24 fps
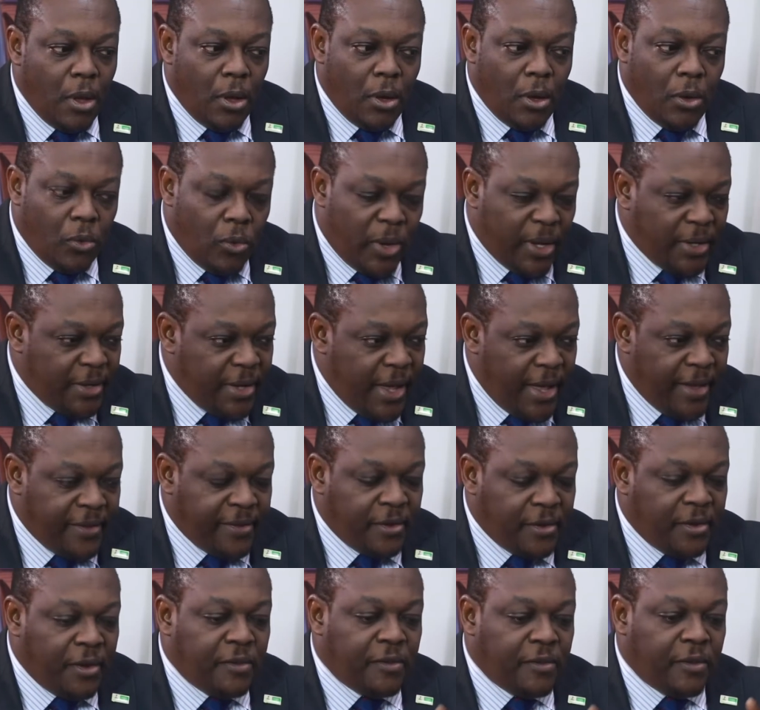Well, the
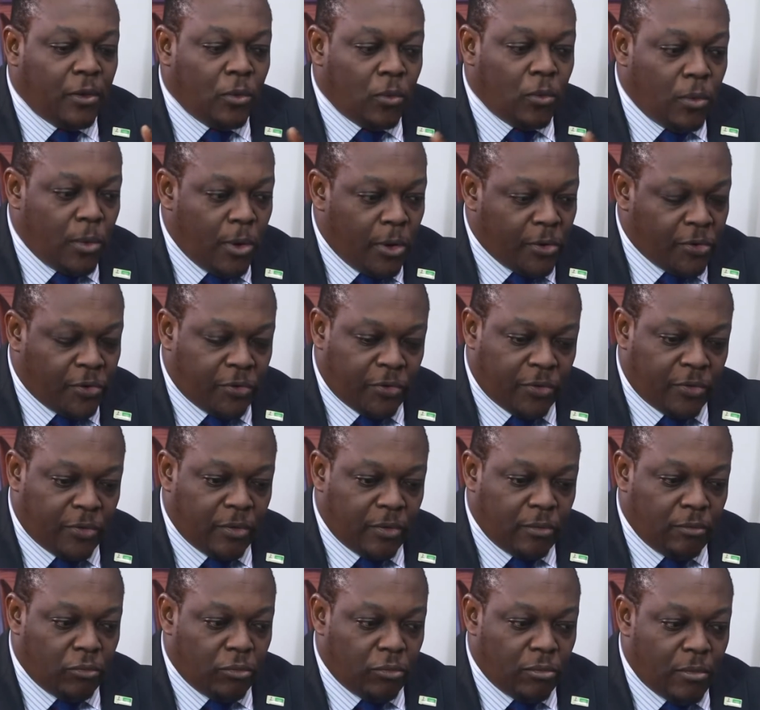NCDC works
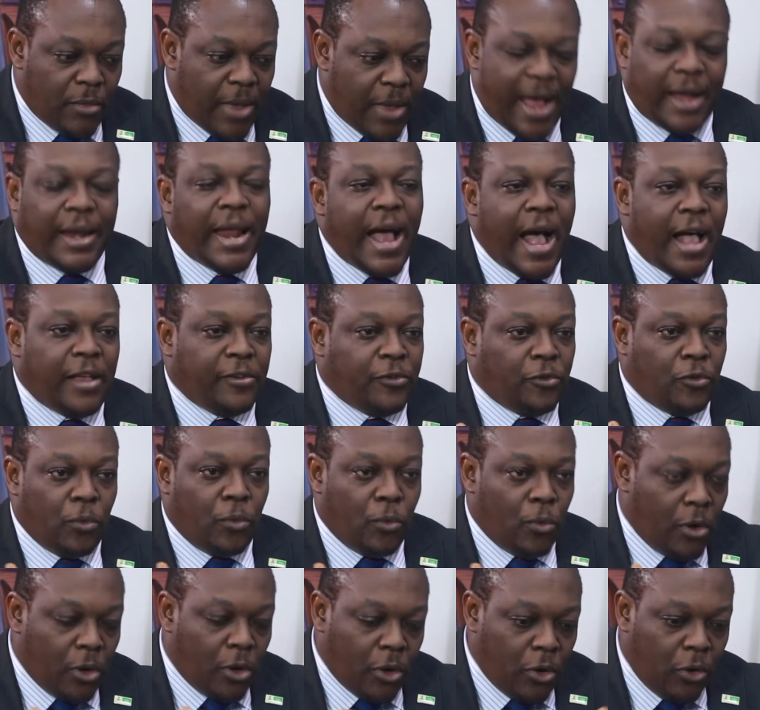and has to
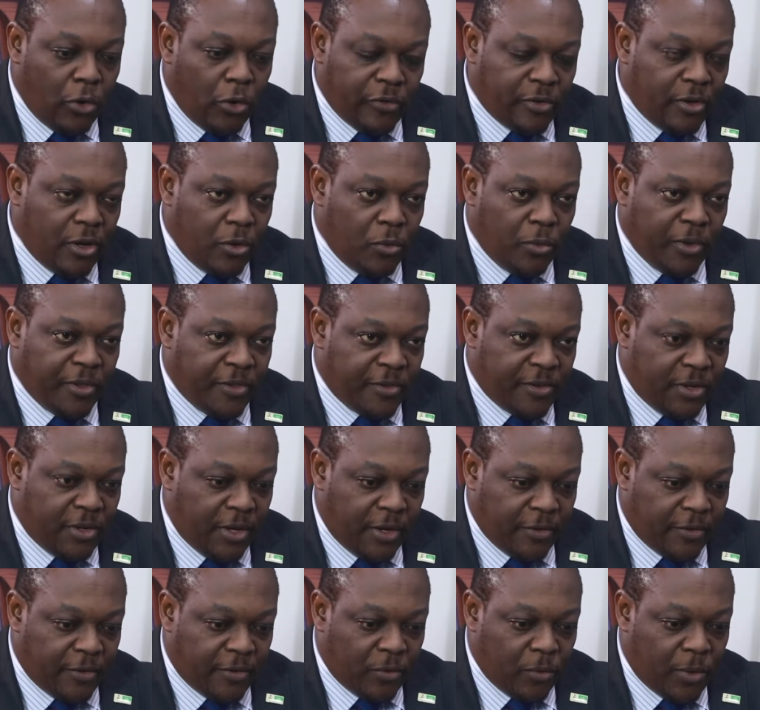work closely with
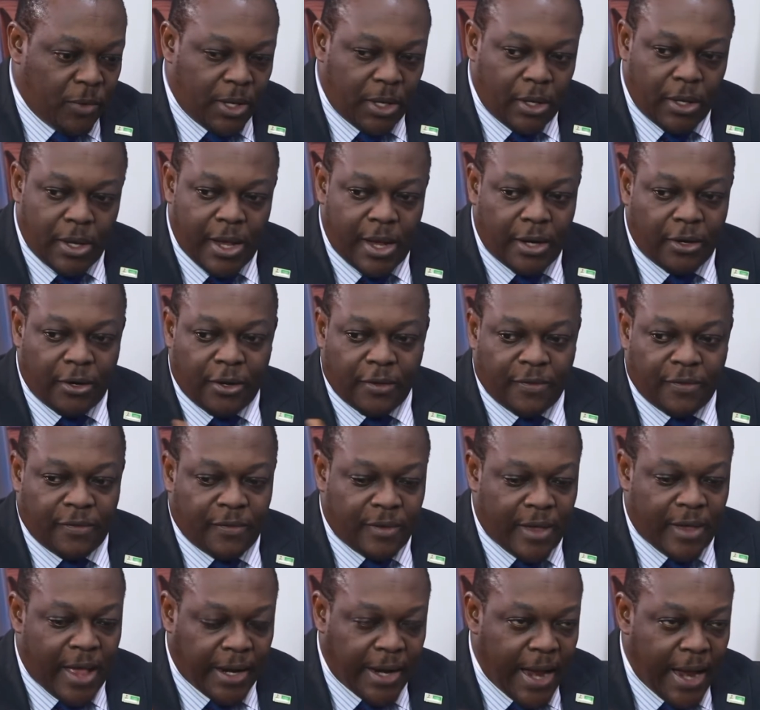states. We are
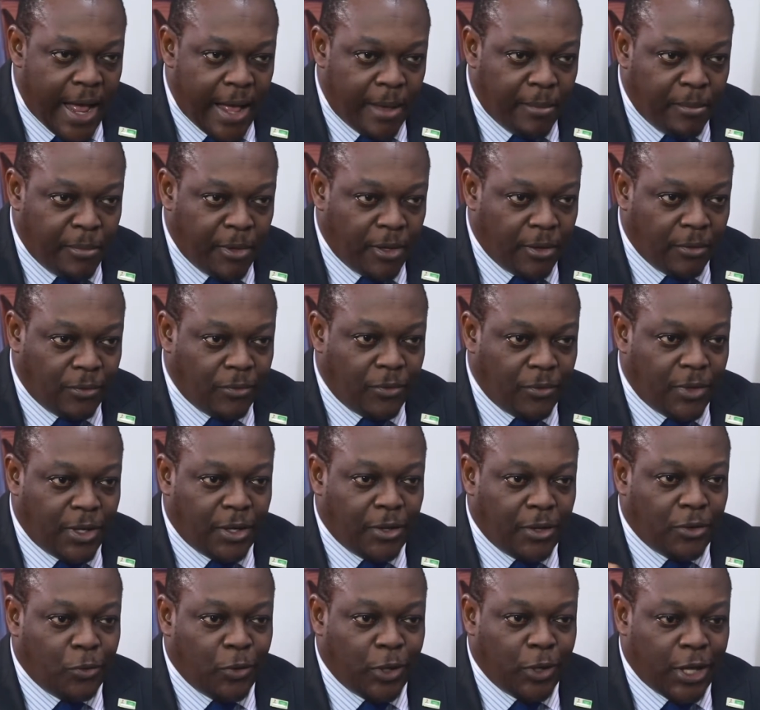not an army.
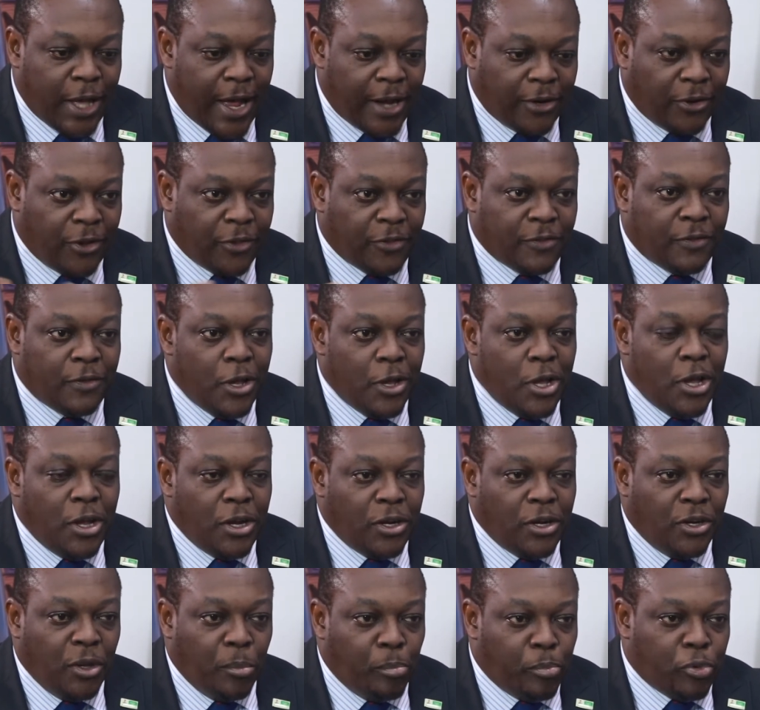We cannot
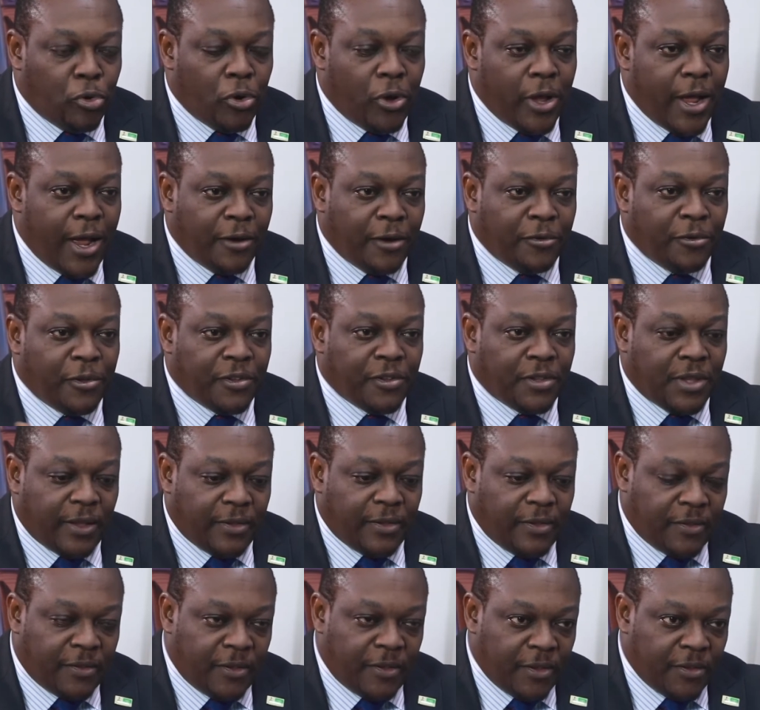deploy across
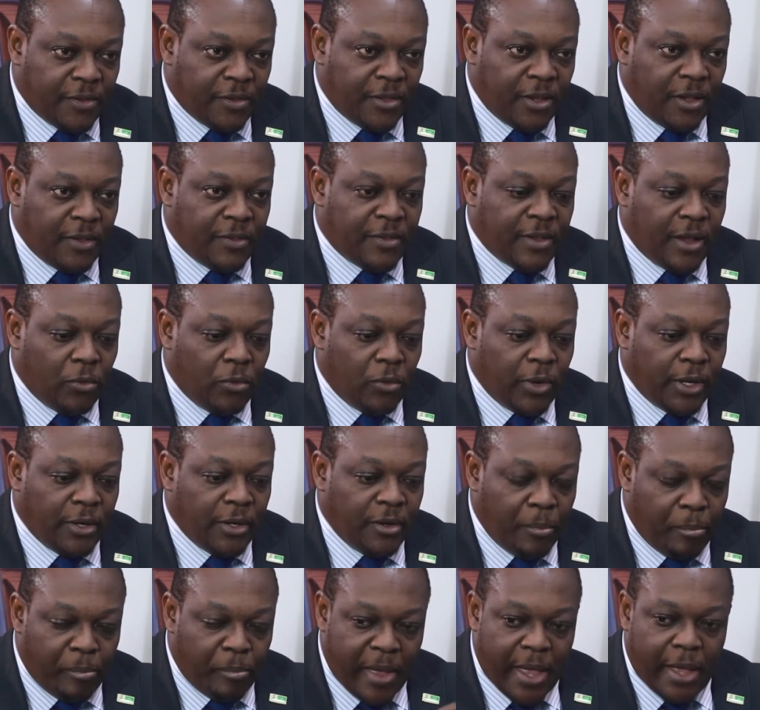36 states, and we
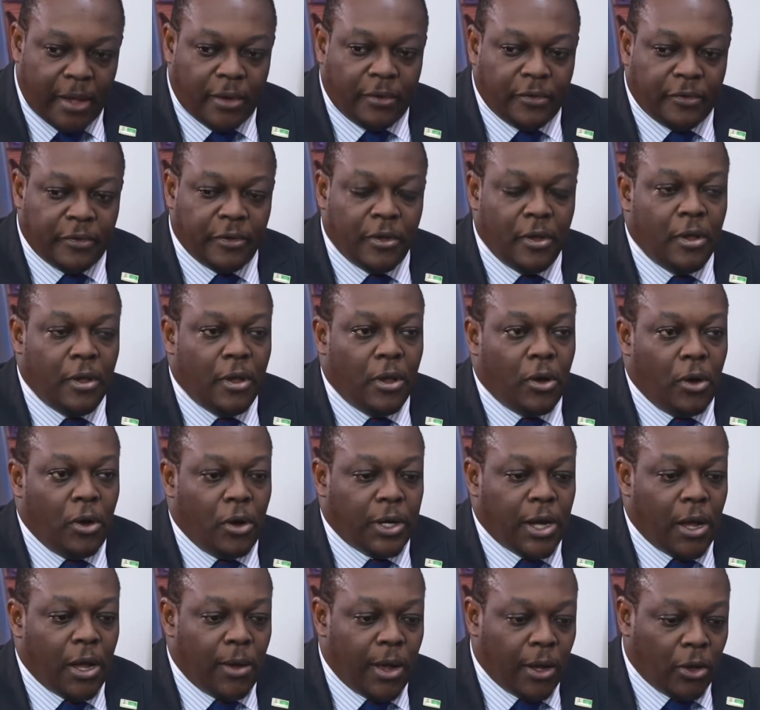depend
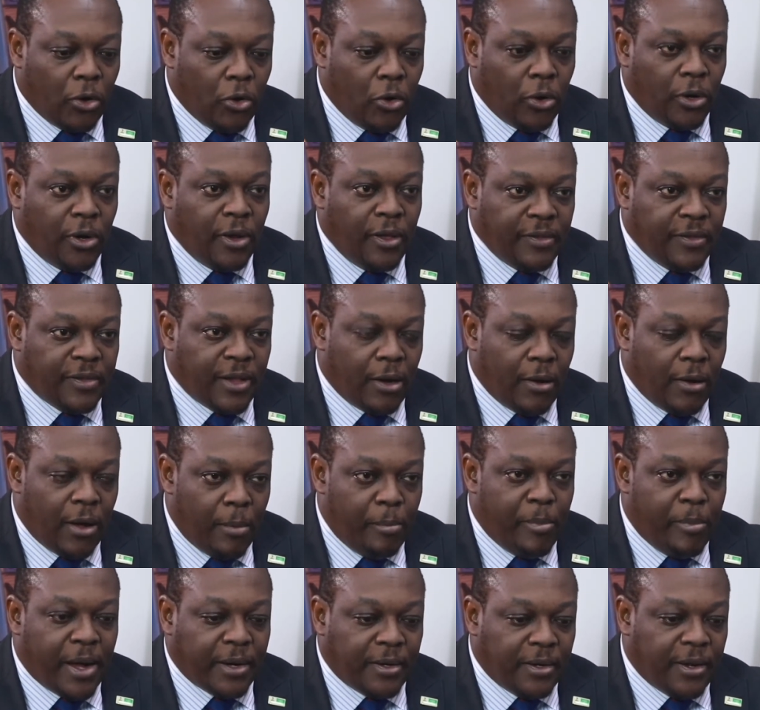on our colleagues and our
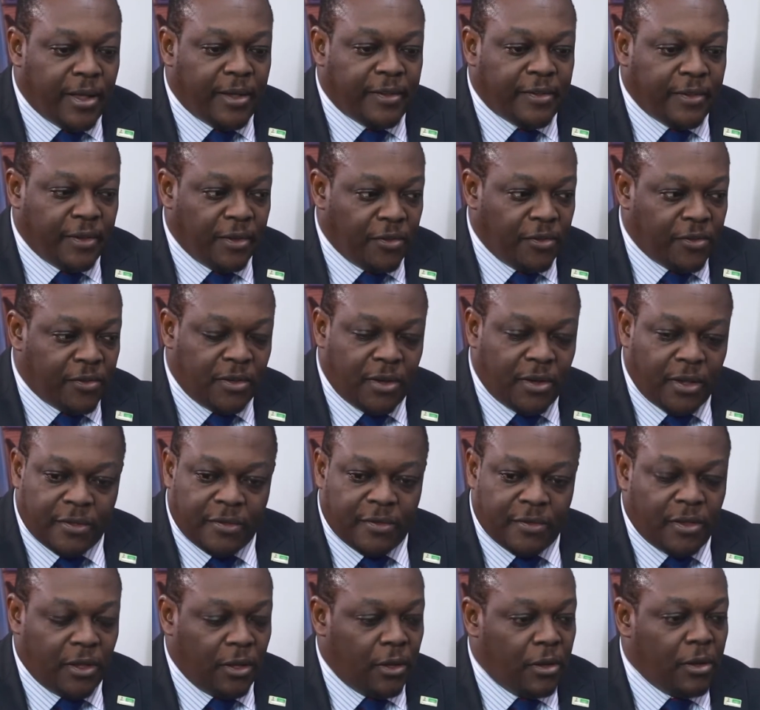partners in
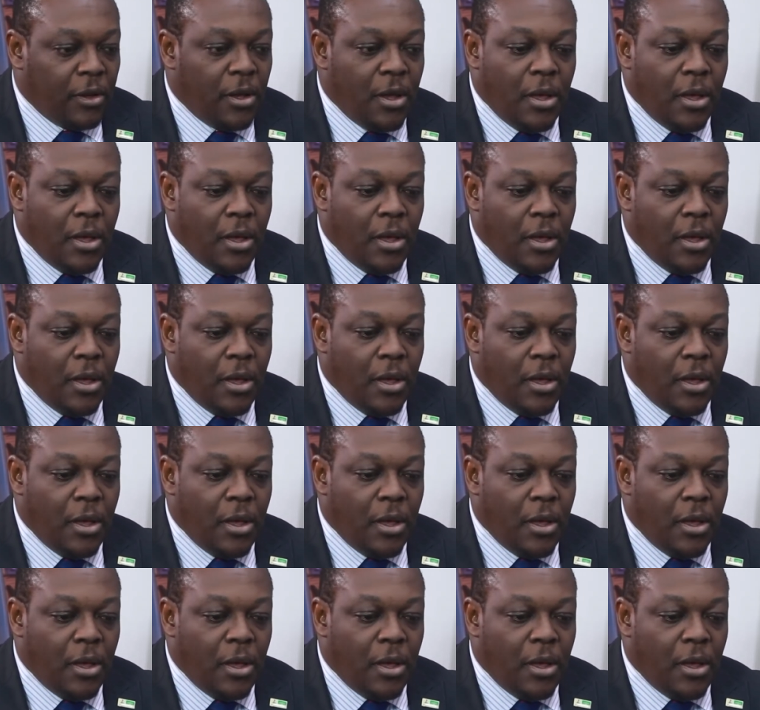states, the